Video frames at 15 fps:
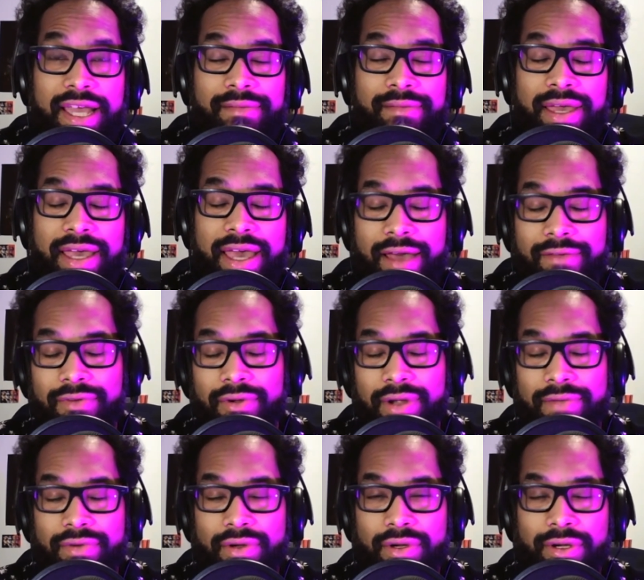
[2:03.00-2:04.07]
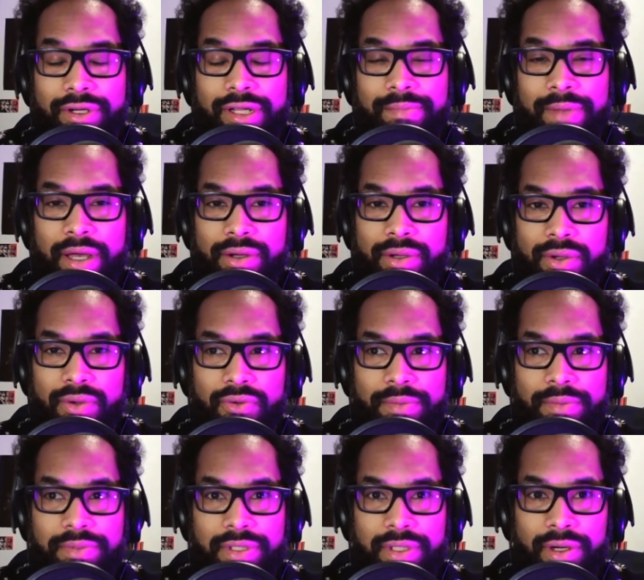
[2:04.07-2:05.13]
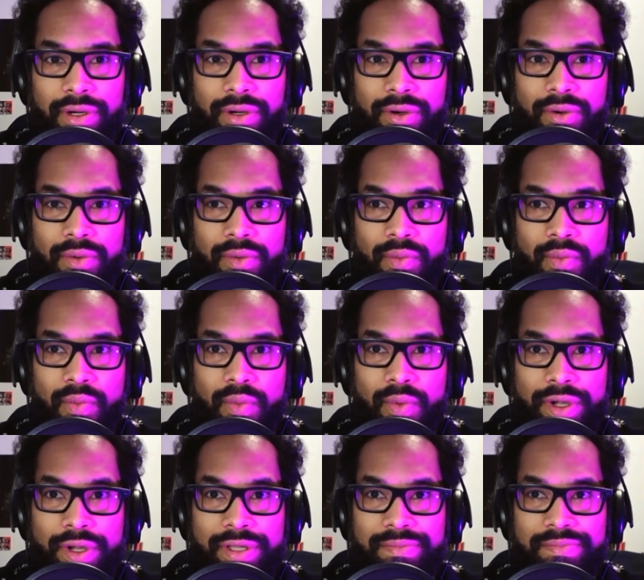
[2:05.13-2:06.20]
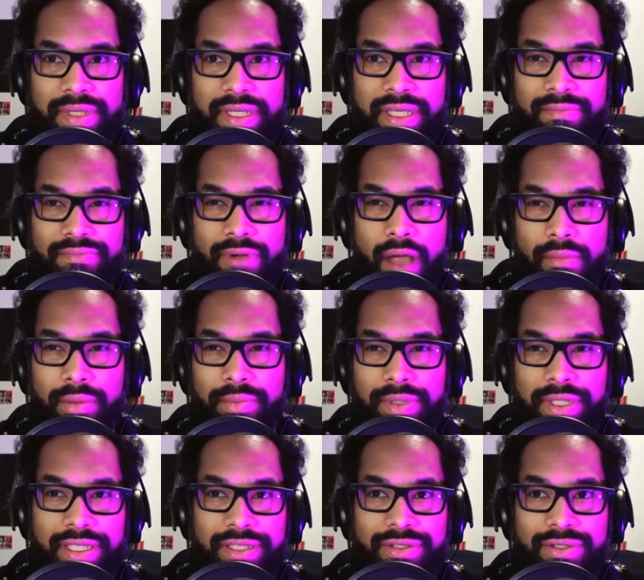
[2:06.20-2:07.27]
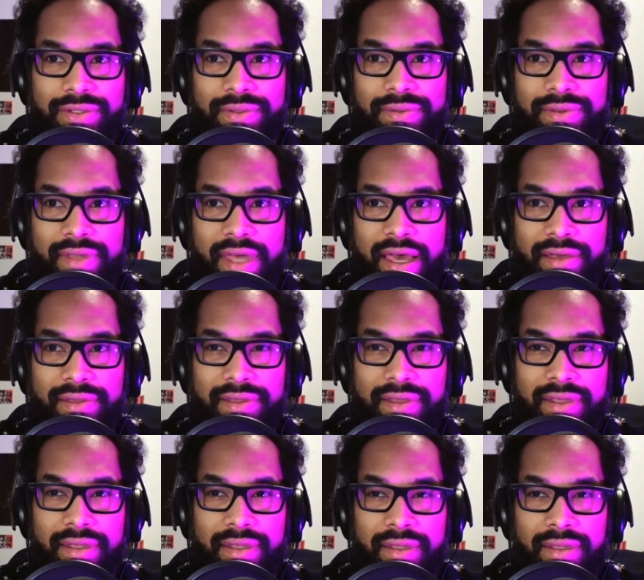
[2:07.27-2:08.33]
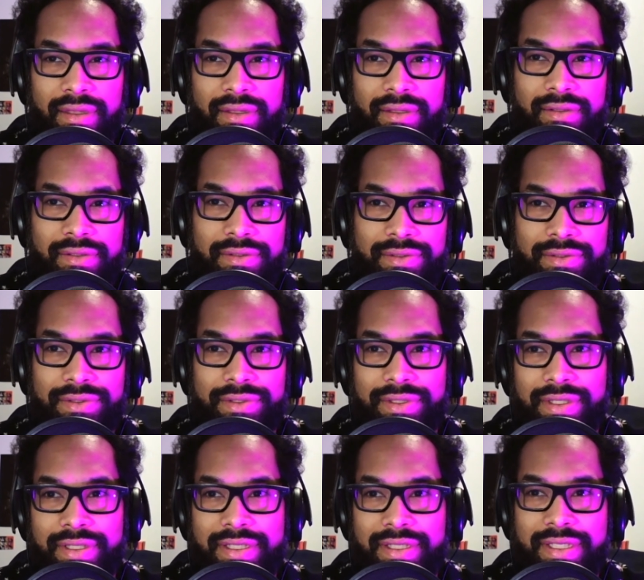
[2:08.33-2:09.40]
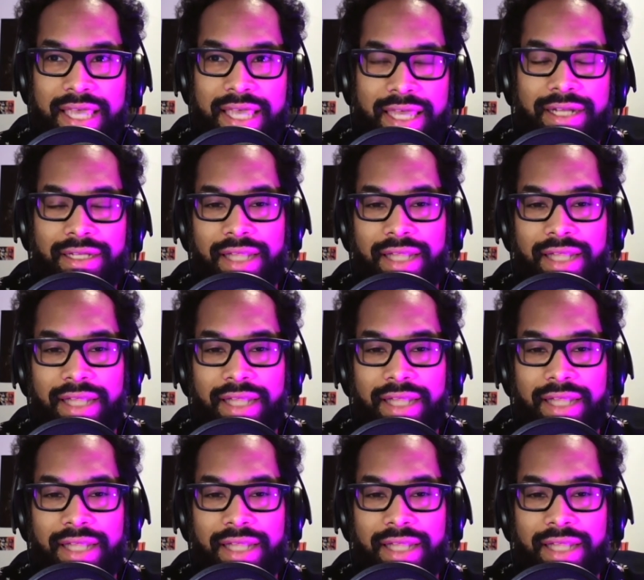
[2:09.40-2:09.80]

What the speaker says: time I ever heard about crypto would be probably 2010,